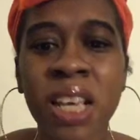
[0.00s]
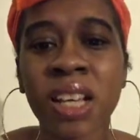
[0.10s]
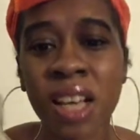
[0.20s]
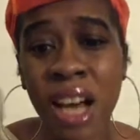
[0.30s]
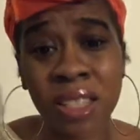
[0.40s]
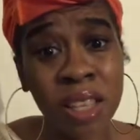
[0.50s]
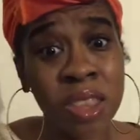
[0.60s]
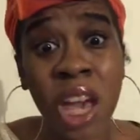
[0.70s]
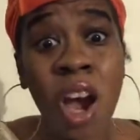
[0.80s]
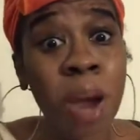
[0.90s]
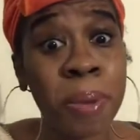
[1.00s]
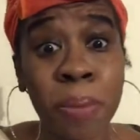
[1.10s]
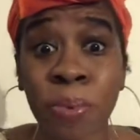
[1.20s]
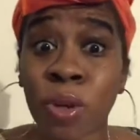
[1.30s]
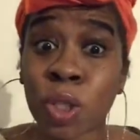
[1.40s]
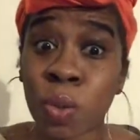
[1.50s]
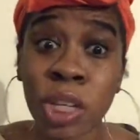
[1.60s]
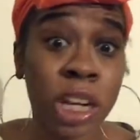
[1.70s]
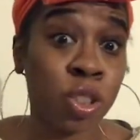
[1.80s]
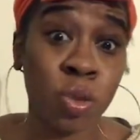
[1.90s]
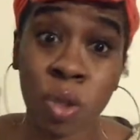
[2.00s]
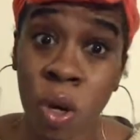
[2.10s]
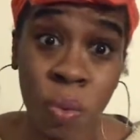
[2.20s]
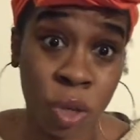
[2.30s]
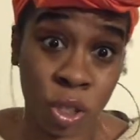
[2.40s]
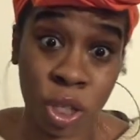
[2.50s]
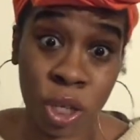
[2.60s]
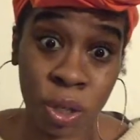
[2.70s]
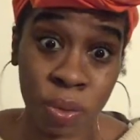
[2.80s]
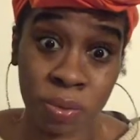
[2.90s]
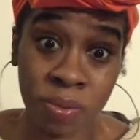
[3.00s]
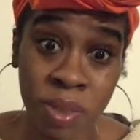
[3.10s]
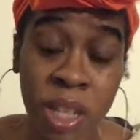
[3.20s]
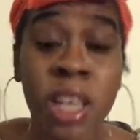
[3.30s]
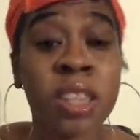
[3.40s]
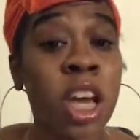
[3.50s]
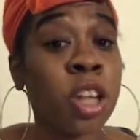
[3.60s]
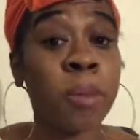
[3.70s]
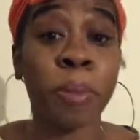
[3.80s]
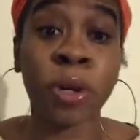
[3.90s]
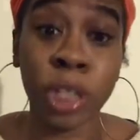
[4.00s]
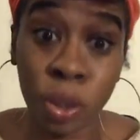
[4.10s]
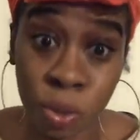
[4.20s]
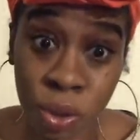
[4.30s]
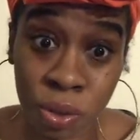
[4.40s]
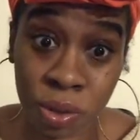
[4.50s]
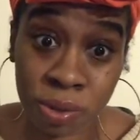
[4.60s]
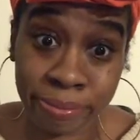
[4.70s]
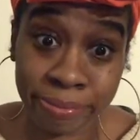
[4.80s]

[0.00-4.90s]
Cousin, there are people on Twitter that you don't want to know. They are the burning losers.